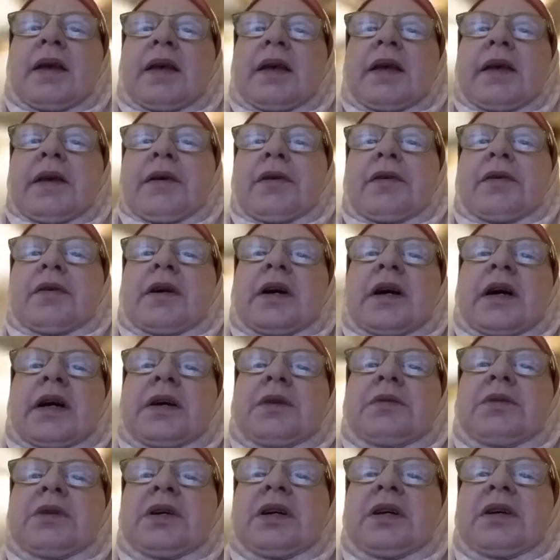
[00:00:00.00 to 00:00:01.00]
Here in
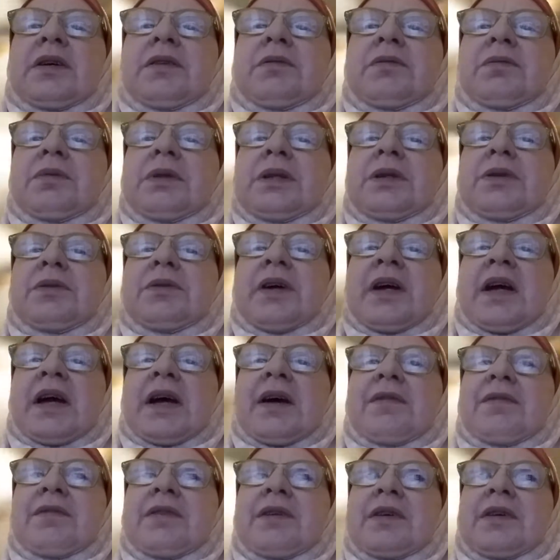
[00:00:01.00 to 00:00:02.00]
Iowa, we don't
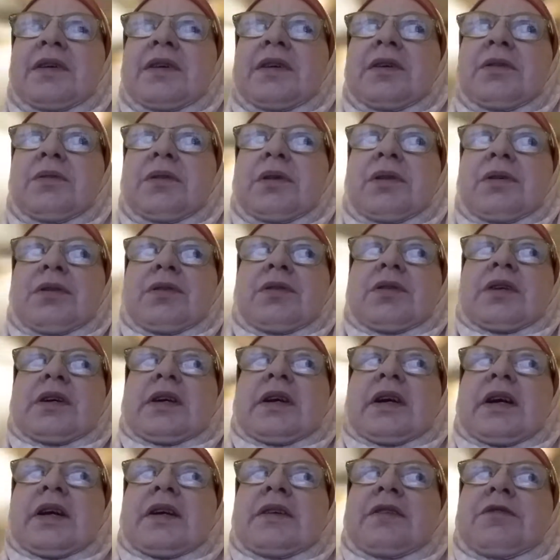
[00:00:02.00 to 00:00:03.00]
have to deal with
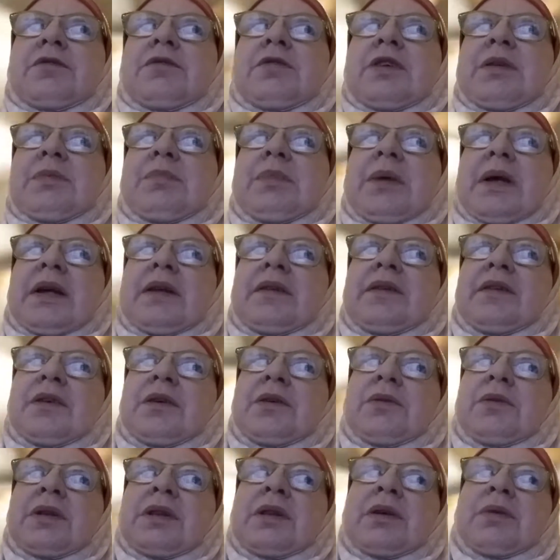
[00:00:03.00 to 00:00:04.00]
hurricanes. We may
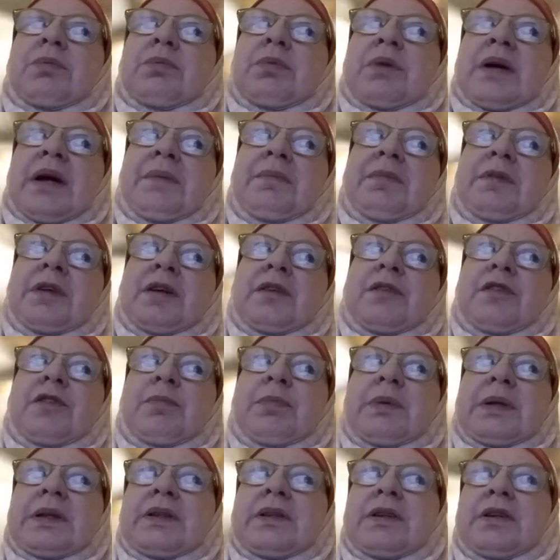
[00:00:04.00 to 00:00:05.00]
deal with the remnants,
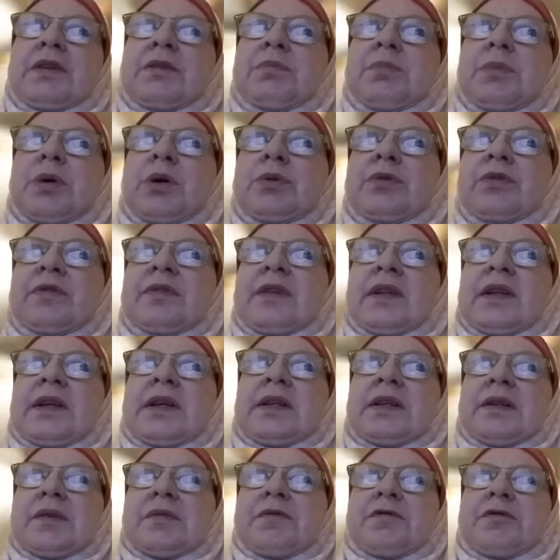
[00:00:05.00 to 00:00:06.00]
but they're mostly
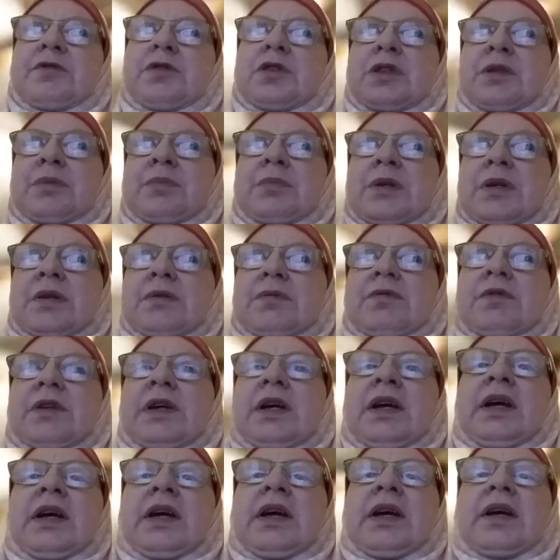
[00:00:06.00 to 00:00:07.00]
in the form of
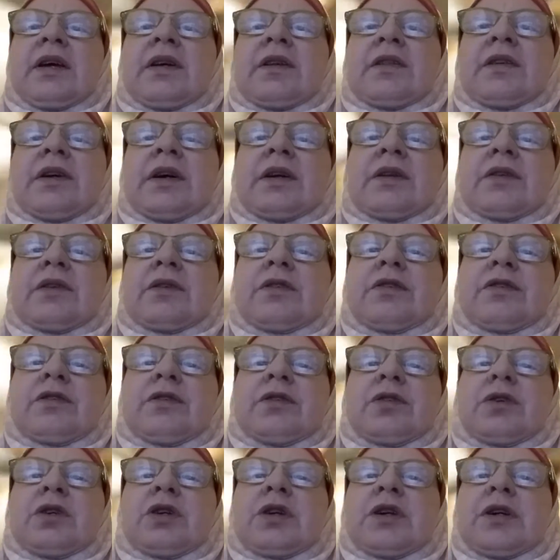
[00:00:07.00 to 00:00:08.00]

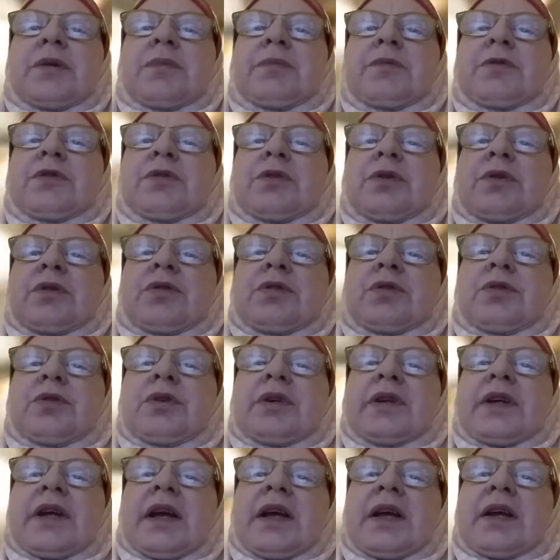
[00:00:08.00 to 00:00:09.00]
thunderstorms or
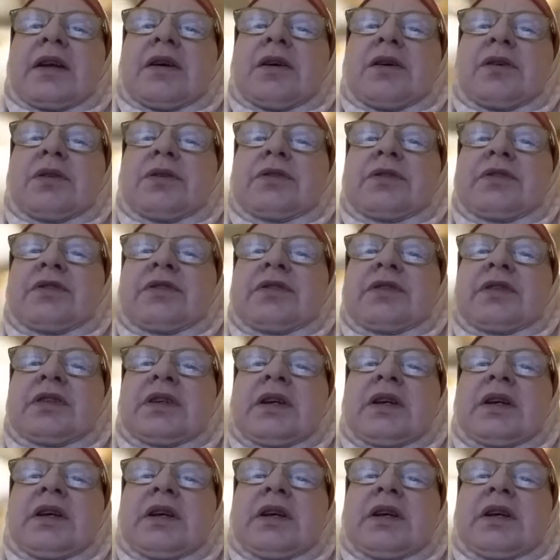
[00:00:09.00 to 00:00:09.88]
tornadoes